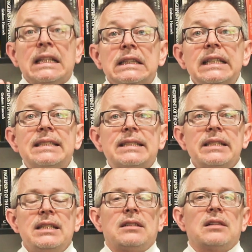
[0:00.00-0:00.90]

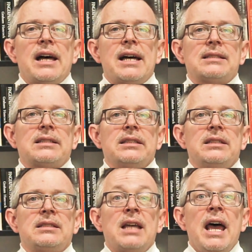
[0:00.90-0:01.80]
listening
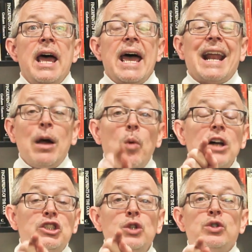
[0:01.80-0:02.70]
classes, and I
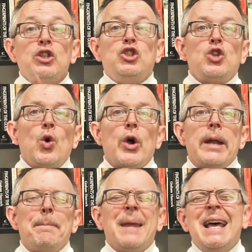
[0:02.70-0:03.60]
want you to
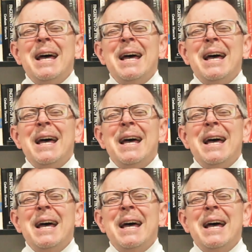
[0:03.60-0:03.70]
join.